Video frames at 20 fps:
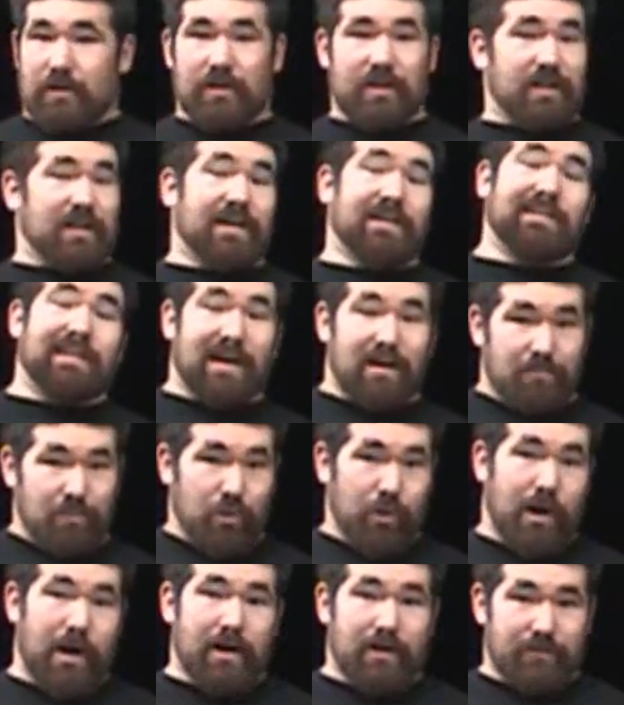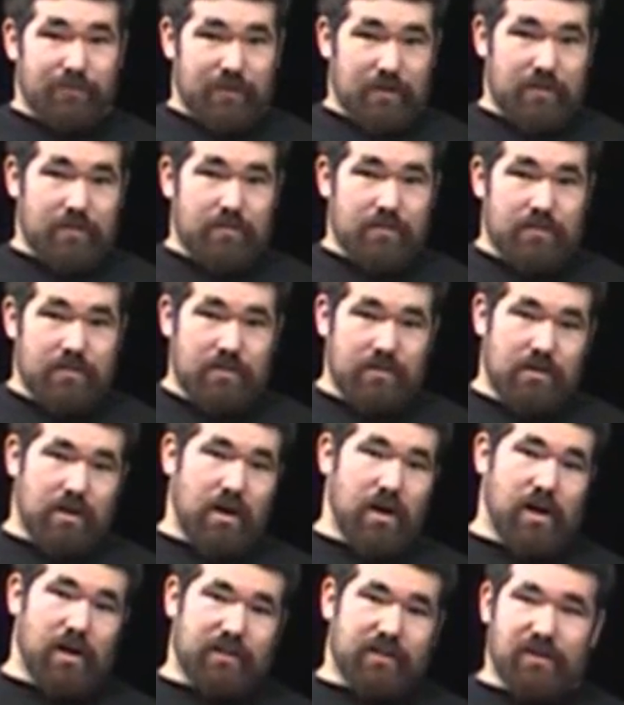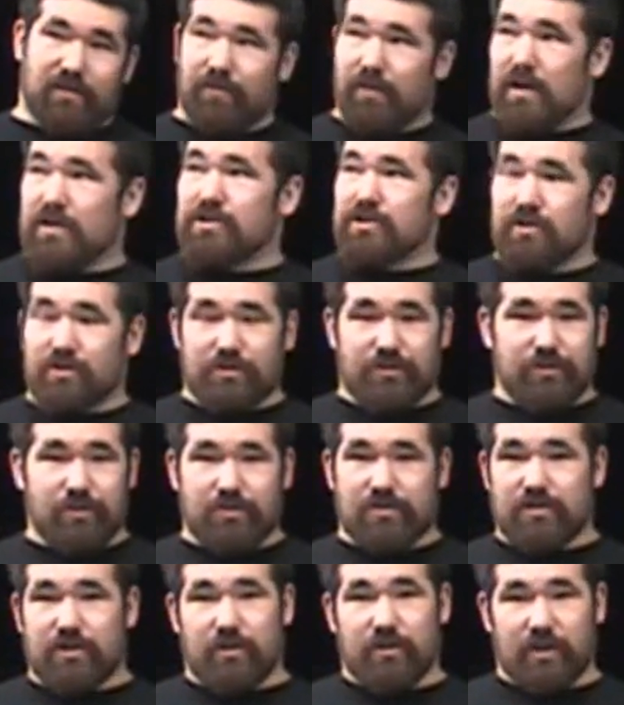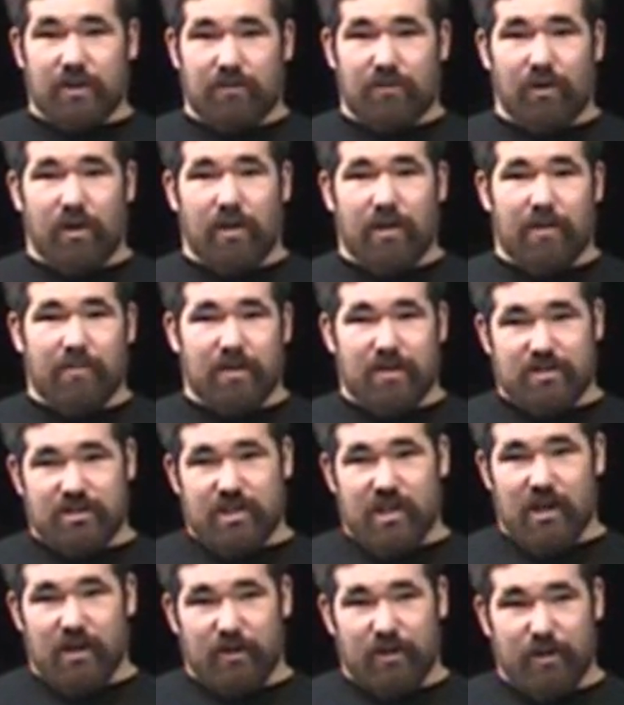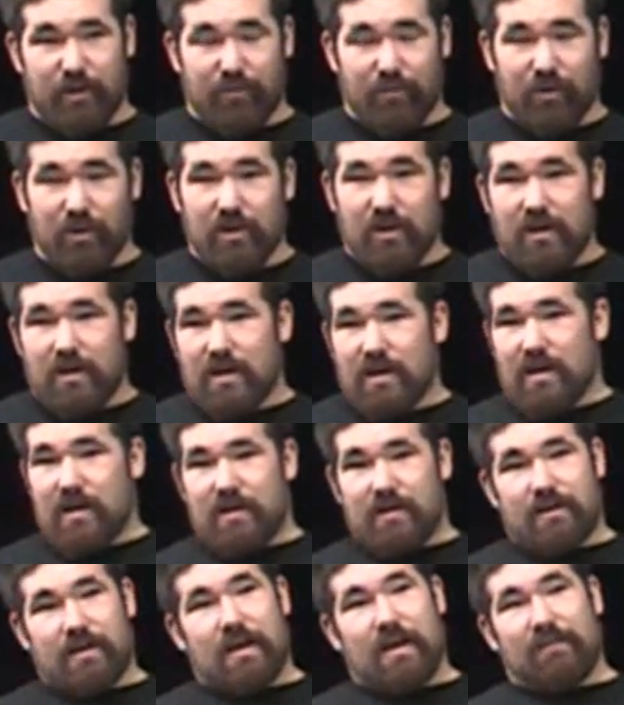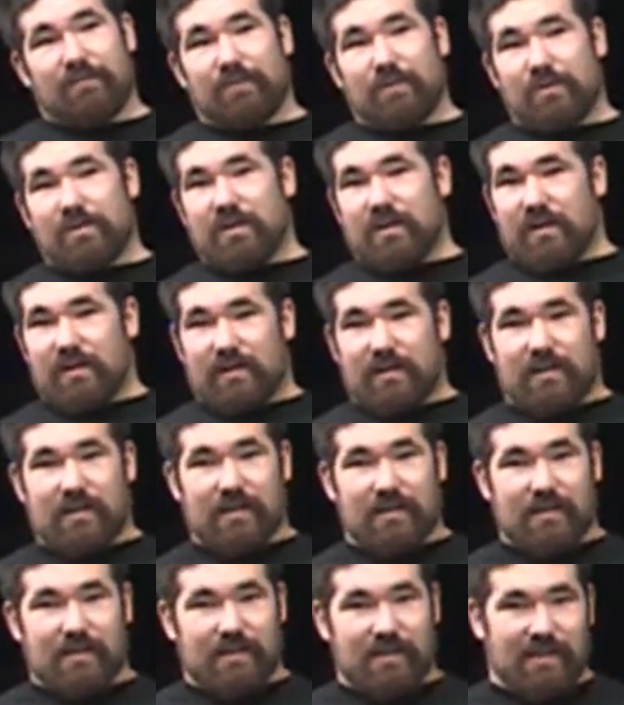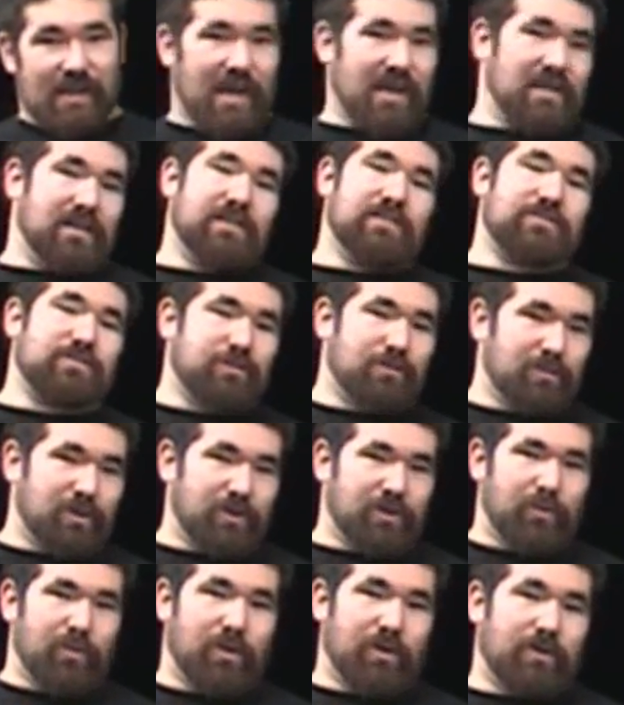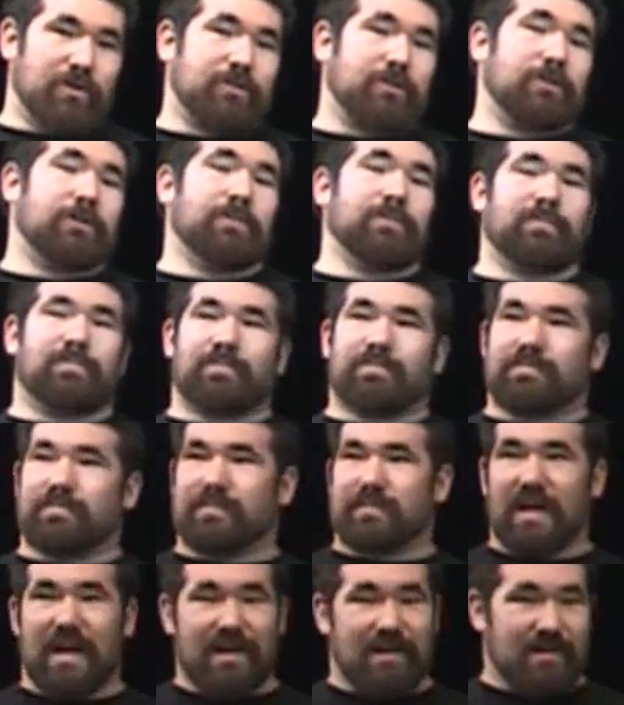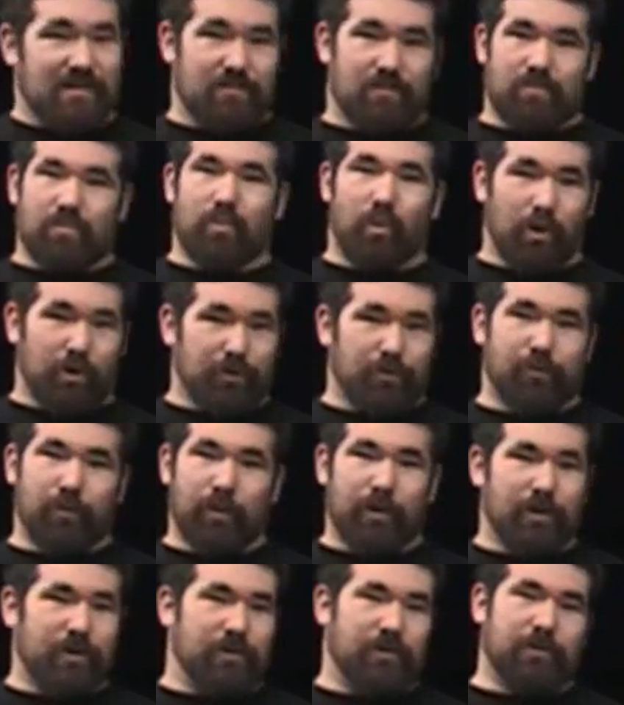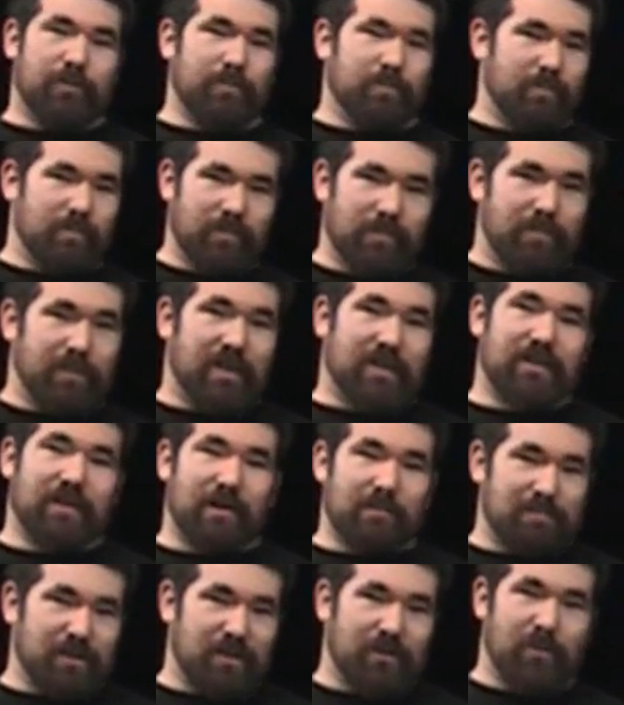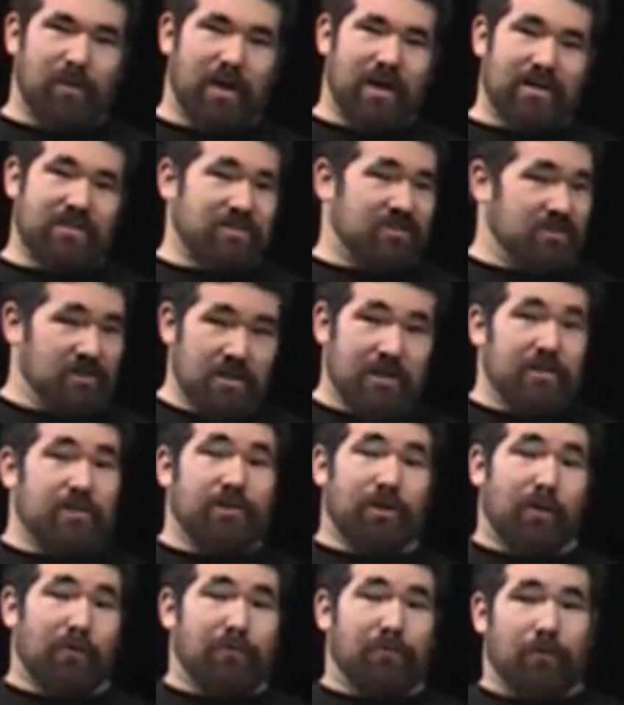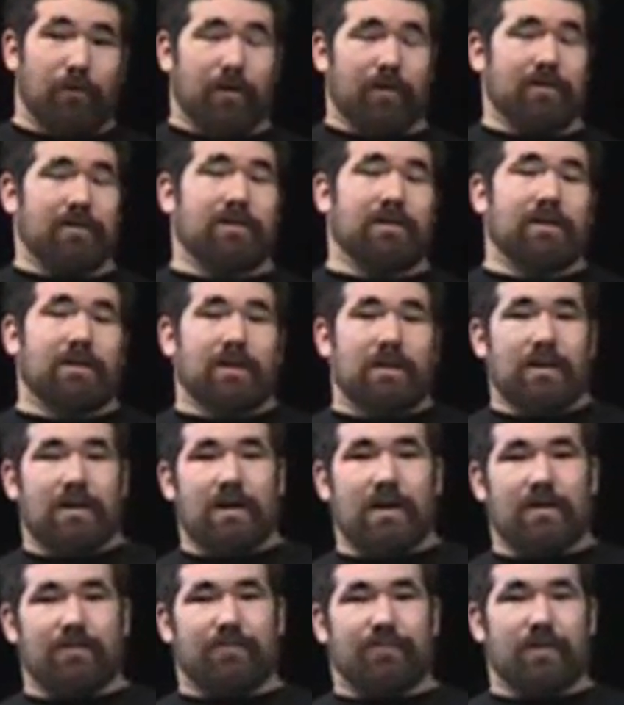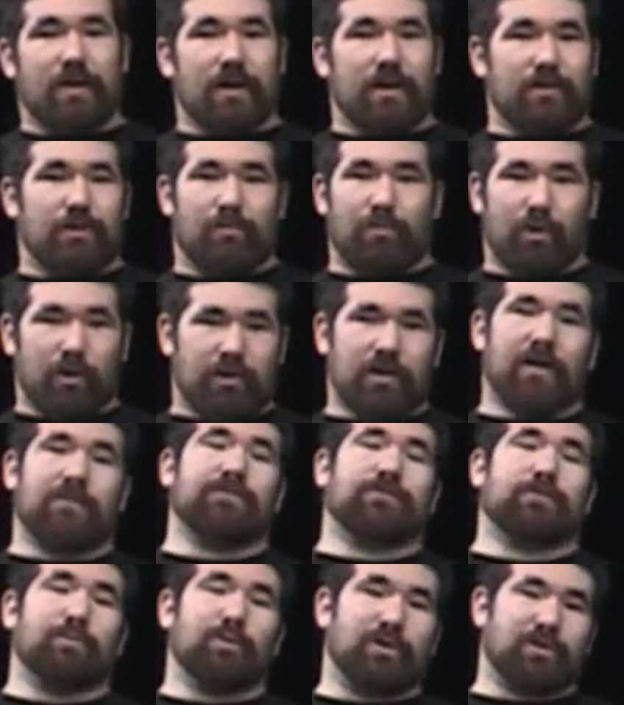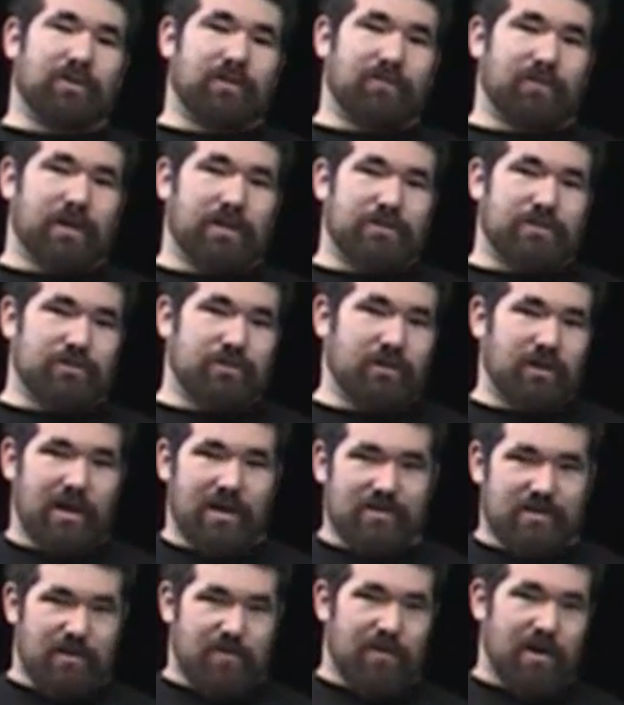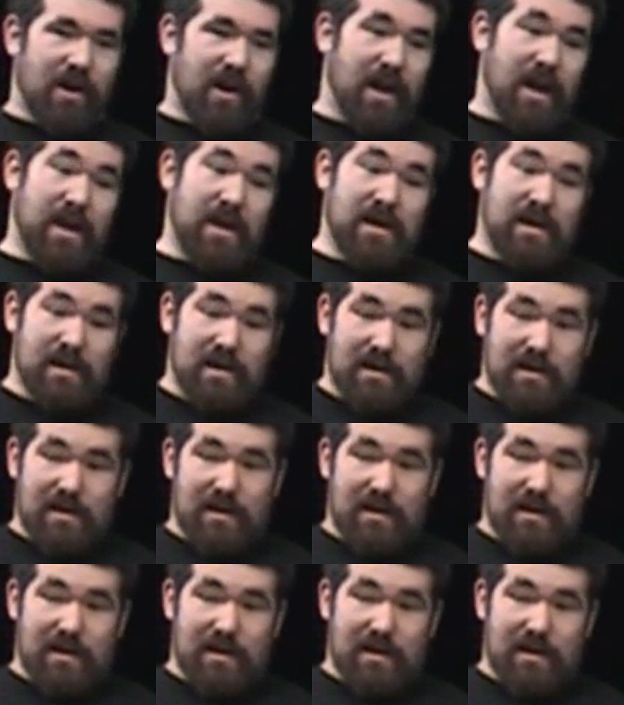you're going to get a lot more out of it. Conventional suits don't give you all that much carryover. If you can get the sumo to work and it works for you and you're picking up big weights, go for it. If you're more comfortable conventional, as am I,